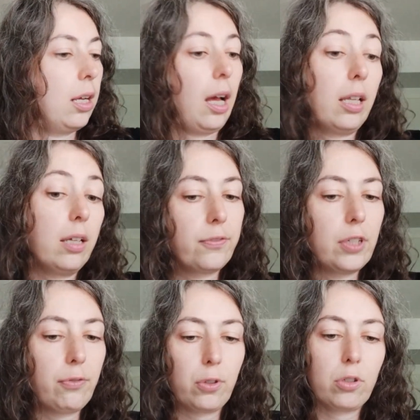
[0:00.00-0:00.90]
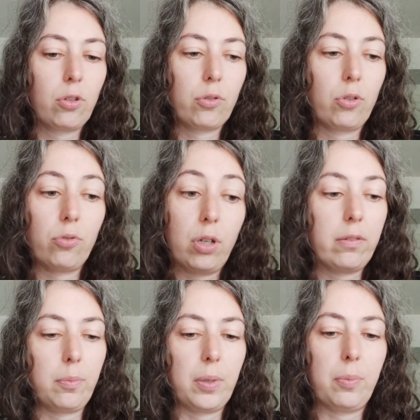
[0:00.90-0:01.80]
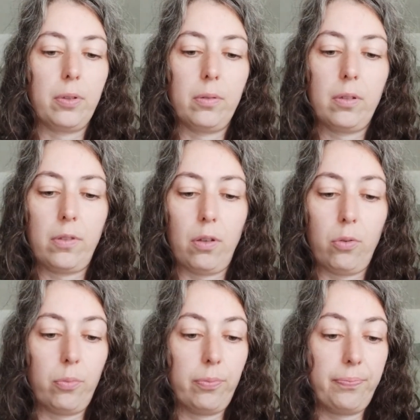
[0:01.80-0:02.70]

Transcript: I love different socks on other people though.